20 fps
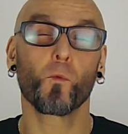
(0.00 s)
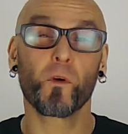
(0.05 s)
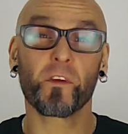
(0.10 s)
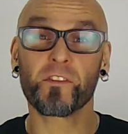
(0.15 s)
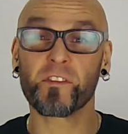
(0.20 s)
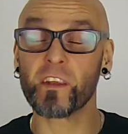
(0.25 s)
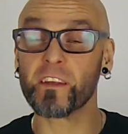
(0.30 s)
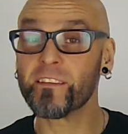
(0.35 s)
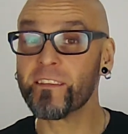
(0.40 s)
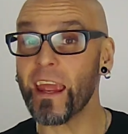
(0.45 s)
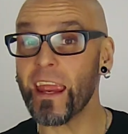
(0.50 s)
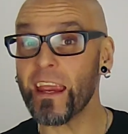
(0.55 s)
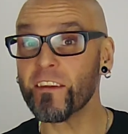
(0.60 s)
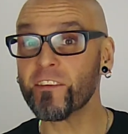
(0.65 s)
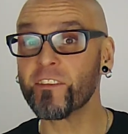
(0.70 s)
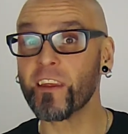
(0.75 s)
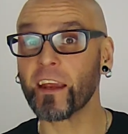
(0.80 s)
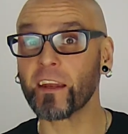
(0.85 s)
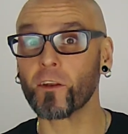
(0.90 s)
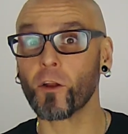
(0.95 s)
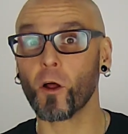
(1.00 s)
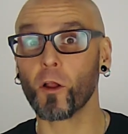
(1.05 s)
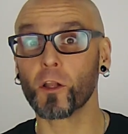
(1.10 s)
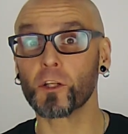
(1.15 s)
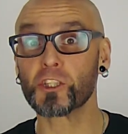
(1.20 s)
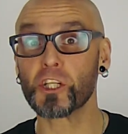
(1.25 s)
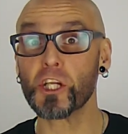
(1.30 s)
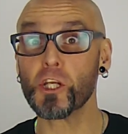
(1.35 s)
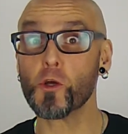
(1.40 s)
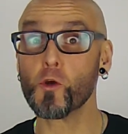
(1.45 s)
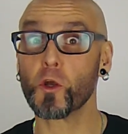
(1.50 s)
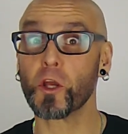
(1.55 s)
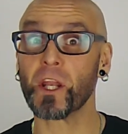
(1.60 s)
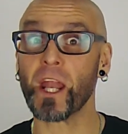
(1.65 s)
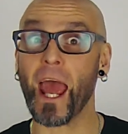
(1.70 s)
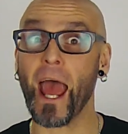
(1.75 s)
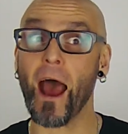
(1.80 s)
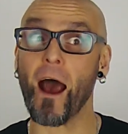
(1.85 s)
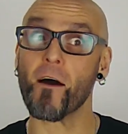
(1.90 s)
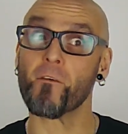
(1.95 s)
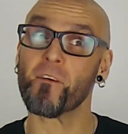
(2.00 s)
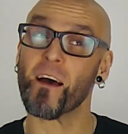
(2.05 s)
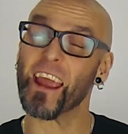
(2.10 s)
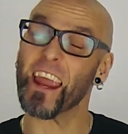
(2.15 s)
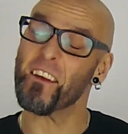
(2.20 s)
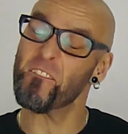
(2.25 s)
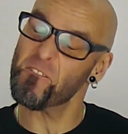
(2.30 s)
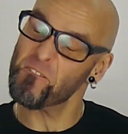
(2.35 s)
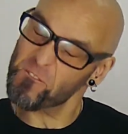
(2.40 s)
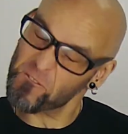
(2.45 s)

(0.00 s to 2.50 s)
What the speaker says: With today's technology, you can have a